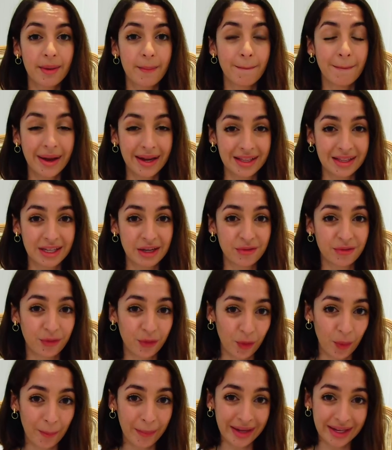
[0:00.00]
mainly
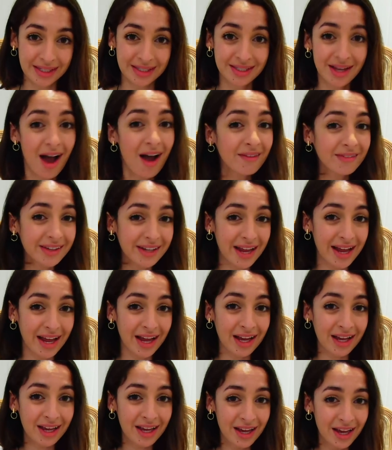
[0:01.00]
for me and Darby
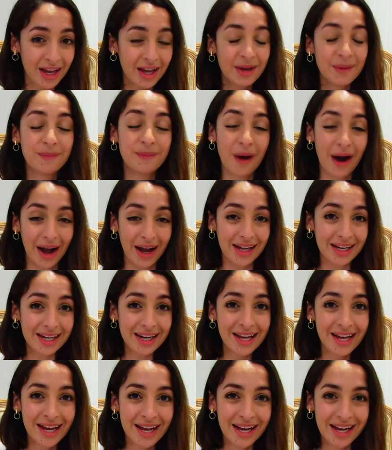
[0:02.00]
there.
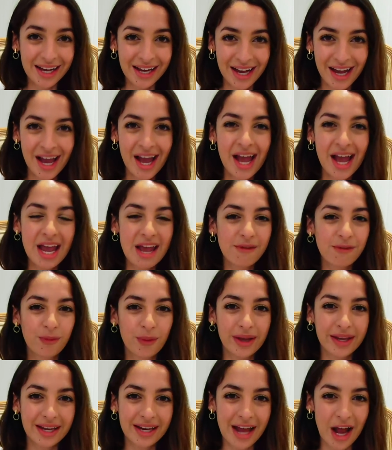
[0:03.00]
But If
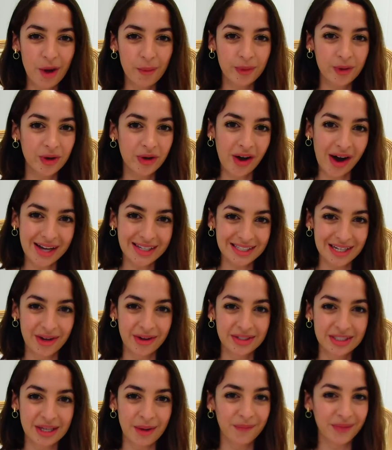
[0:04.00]
we can help you guys
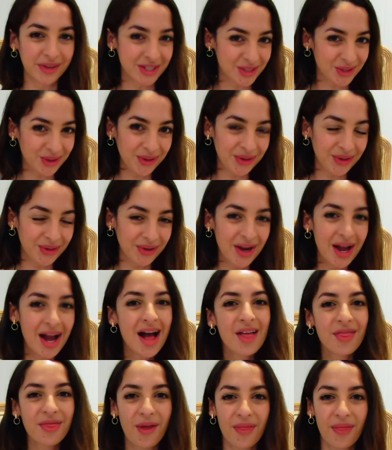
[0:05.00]
learn something too,
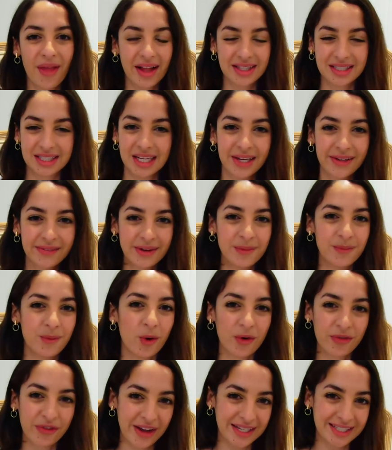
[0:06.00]
then that's even
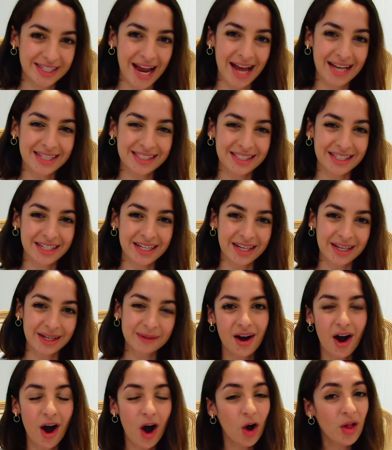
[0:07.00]
more fantastic.
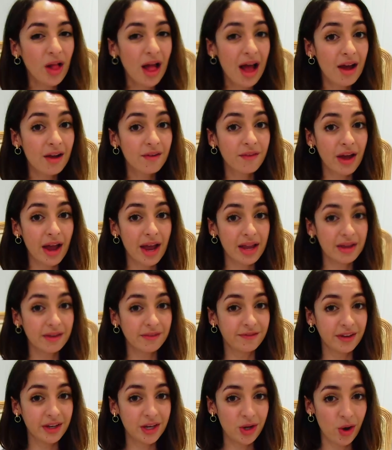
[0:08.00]
I'll have
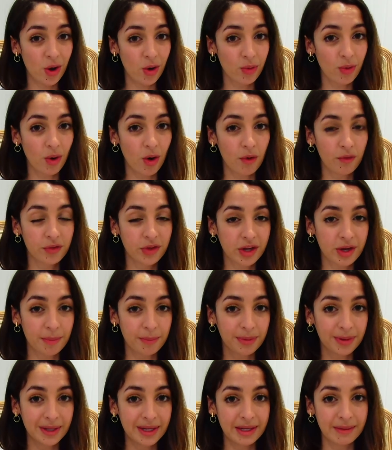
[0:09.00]
a video of the
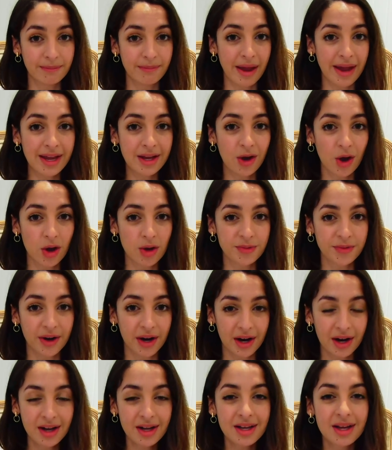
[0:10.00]
complete
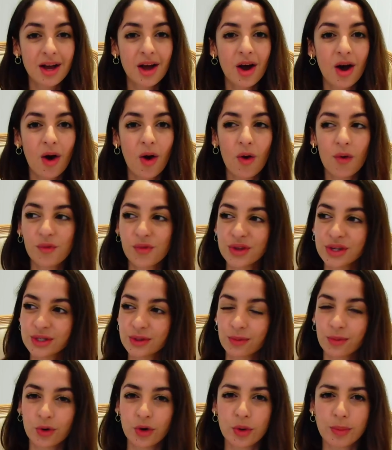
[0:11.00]
makeover of
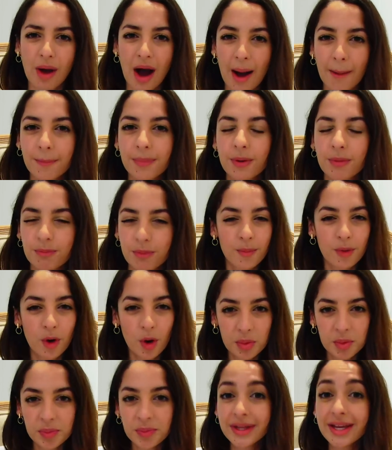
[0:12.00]
this room up
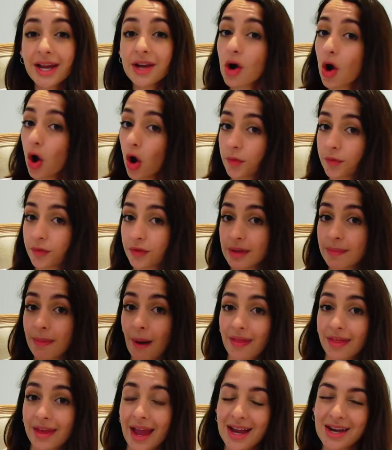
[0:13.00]
probably and hopefully
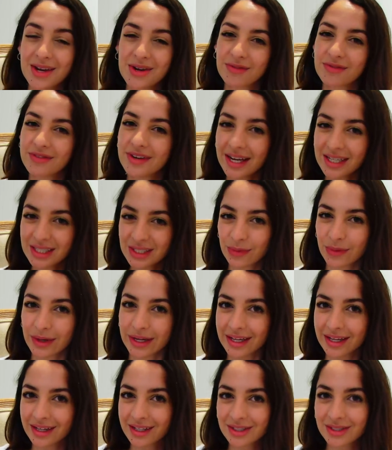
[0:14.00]
by end of next
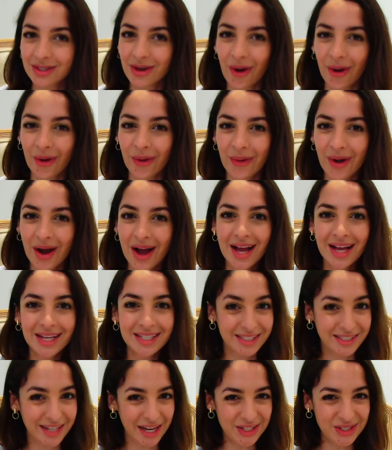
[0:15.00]
week. So
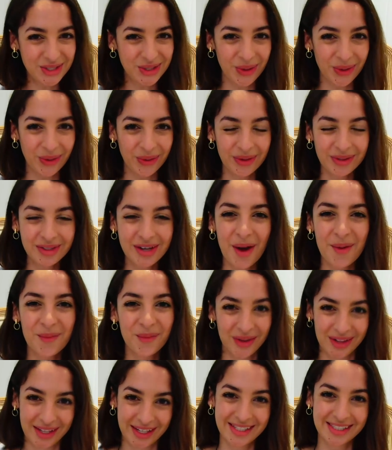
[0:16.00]
stay tuned,
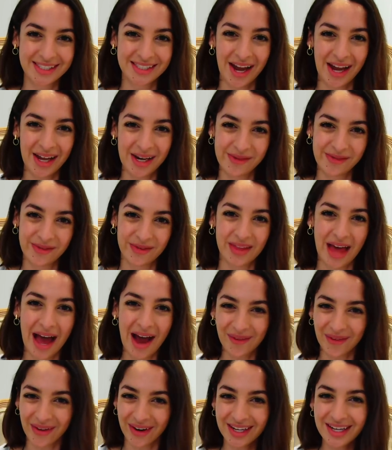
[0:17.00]
I'm really excited for
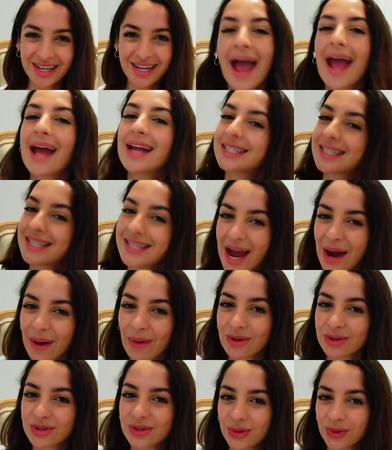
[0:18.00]
that one. And
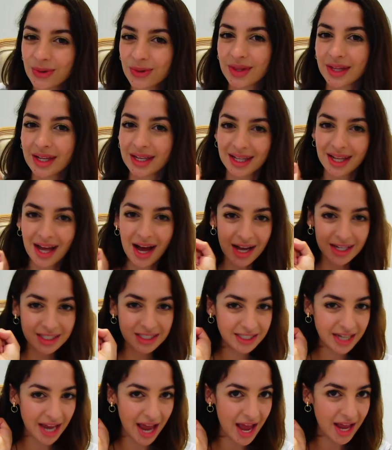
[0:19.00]
now on to the
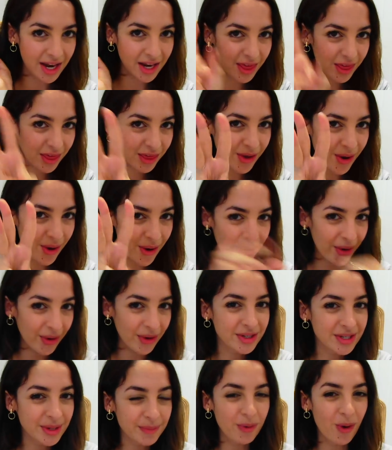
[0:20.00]
last and
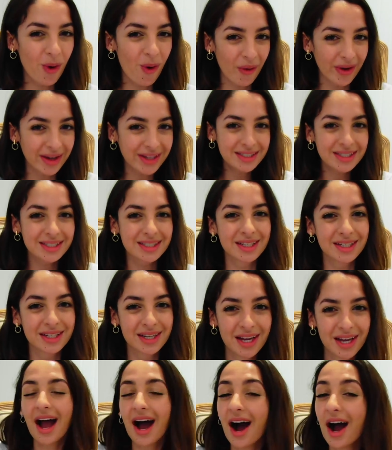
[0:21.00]
third point.
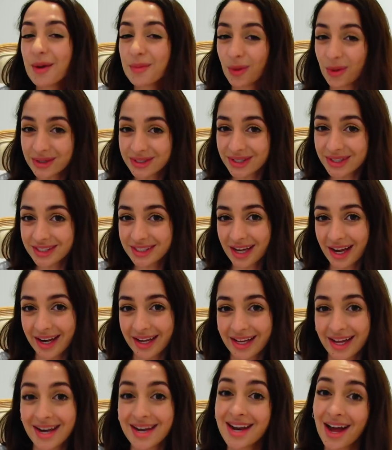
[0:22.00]
I'm also
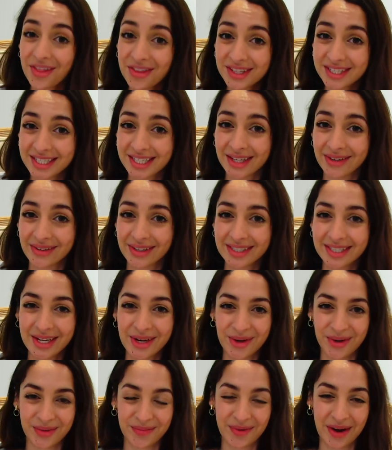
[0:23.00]
starting another series
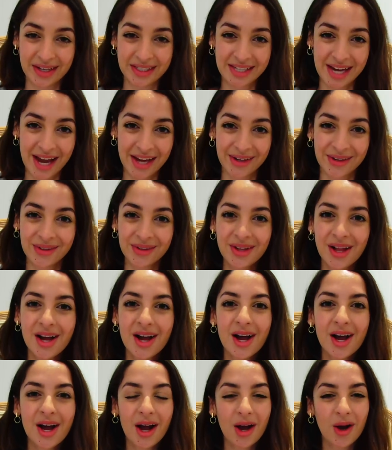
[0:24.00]
here on my channel
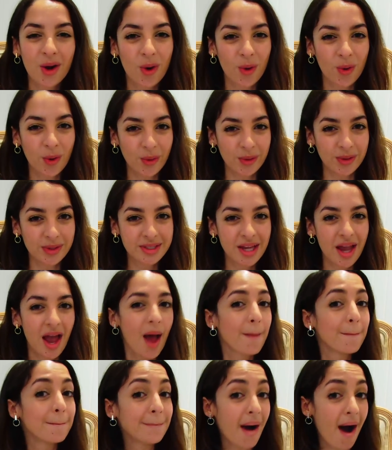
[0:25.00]
called
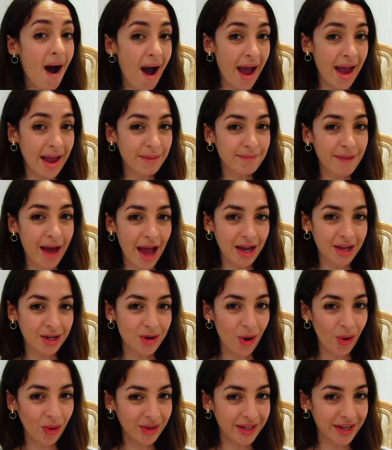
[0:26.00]
My
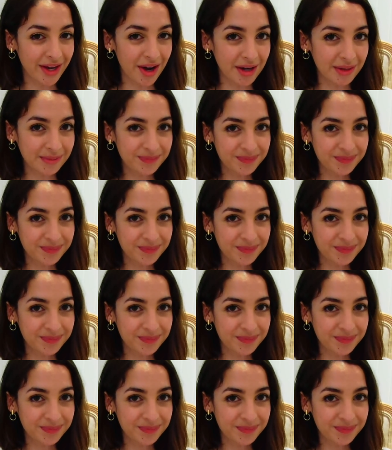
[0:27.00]
Magnolia